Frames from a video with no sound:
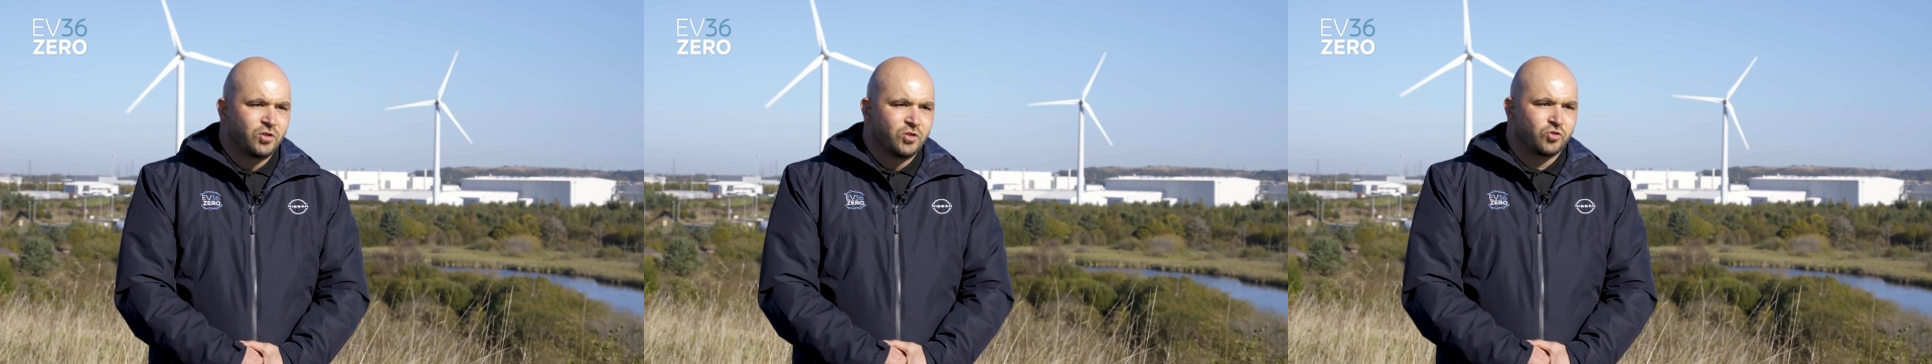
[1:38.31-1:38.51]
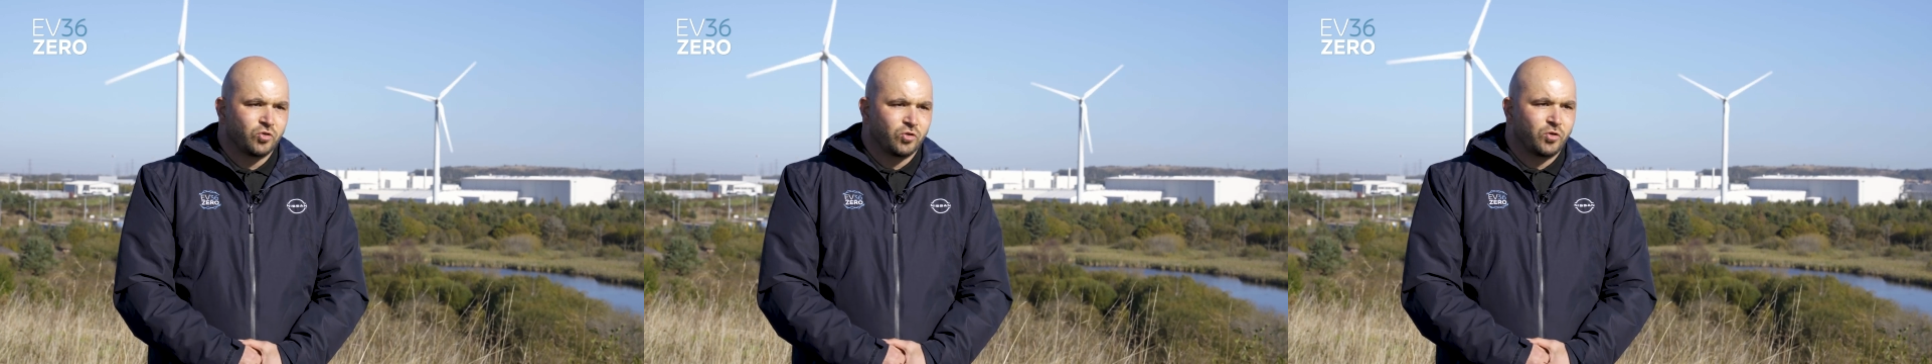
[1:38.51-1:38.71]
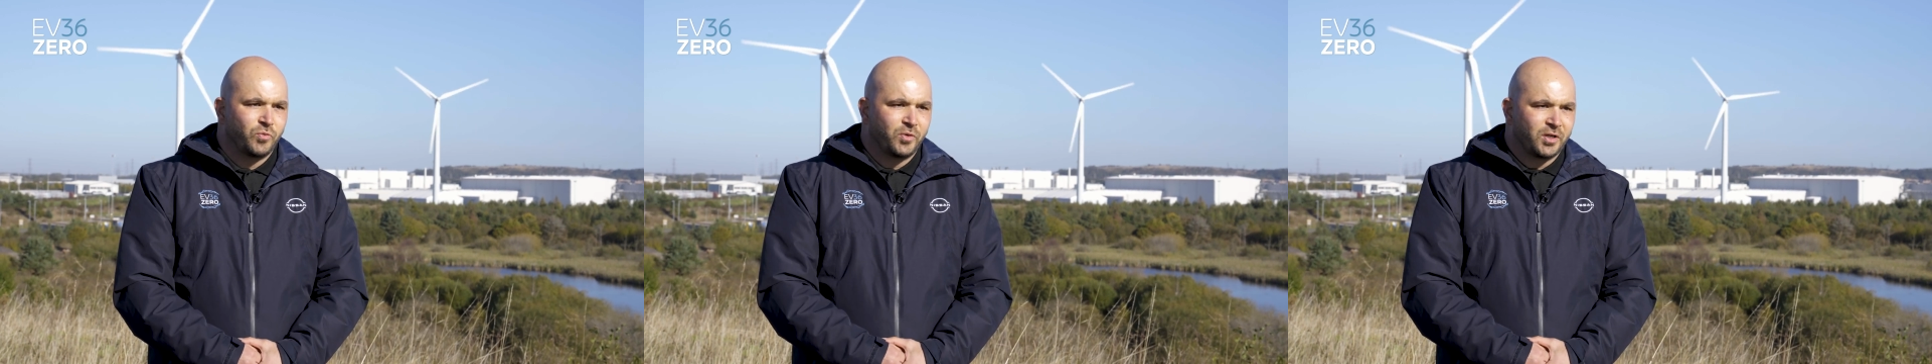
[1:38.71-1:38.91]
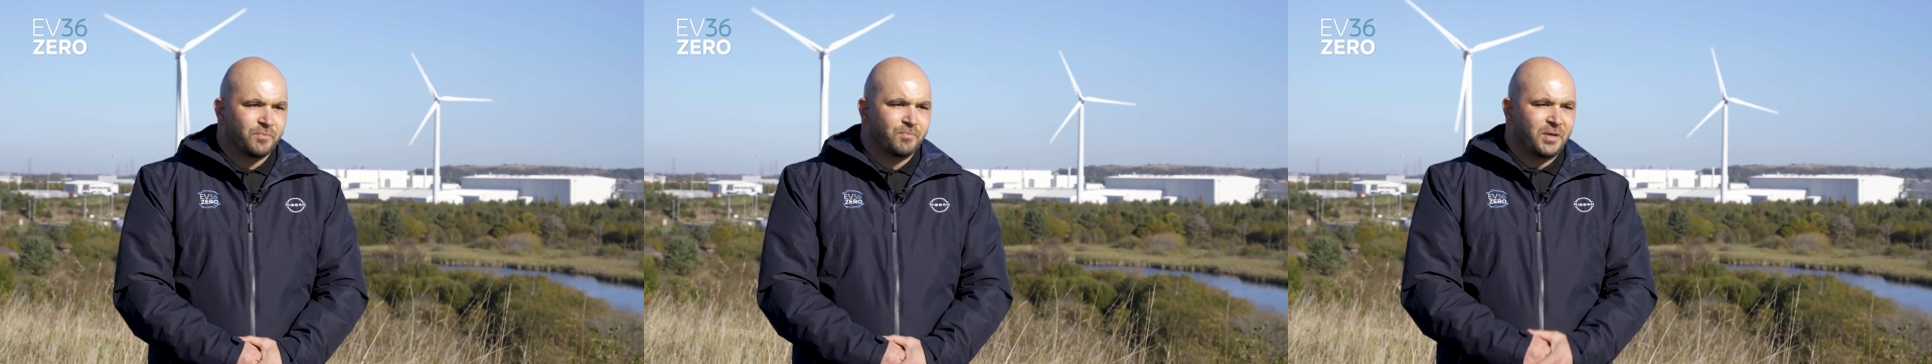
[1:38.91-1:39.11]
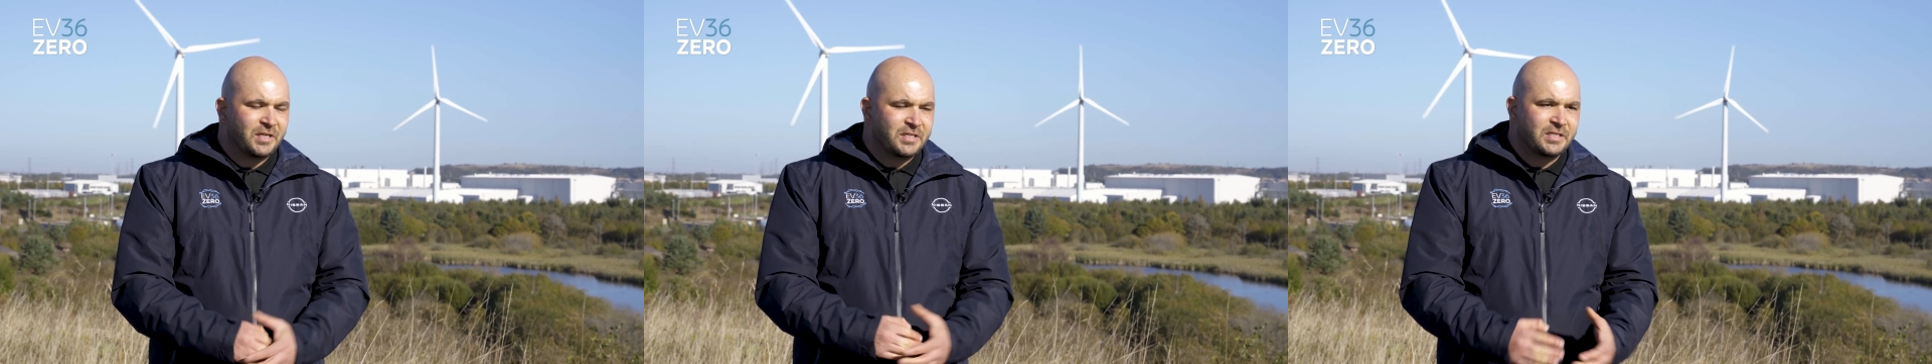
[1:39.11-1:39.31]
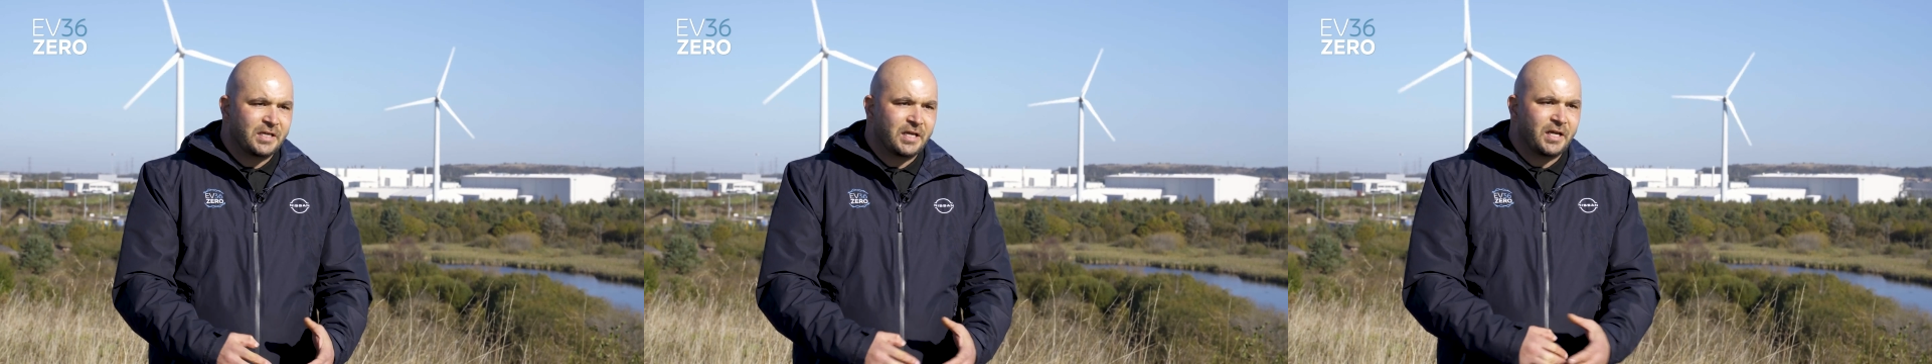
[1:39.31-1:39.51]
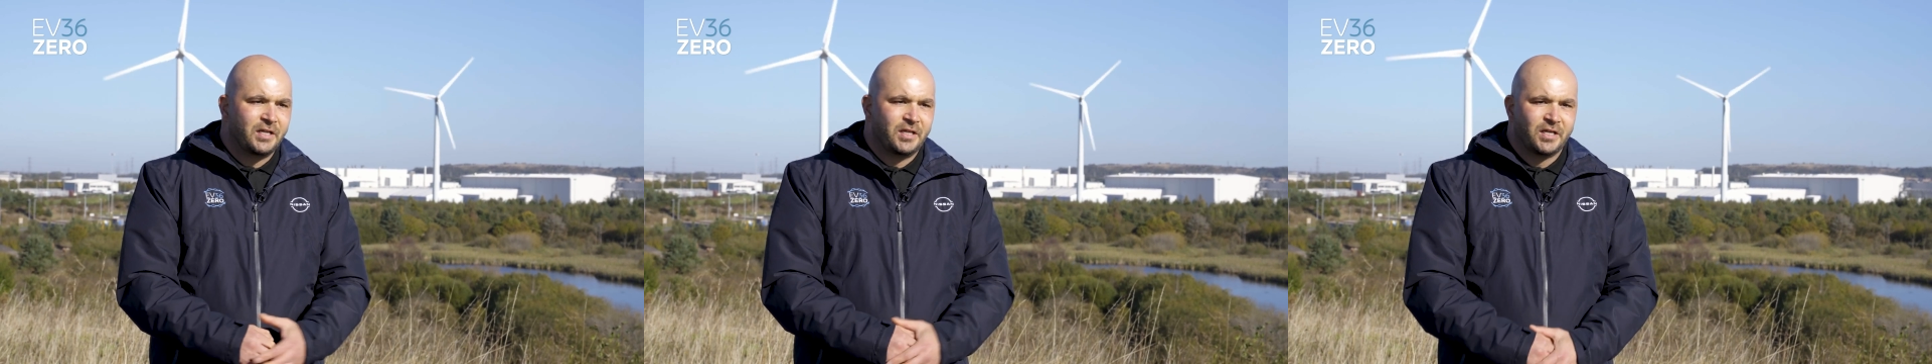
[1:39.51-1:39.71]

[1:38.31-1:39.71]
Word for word: so that we can maintain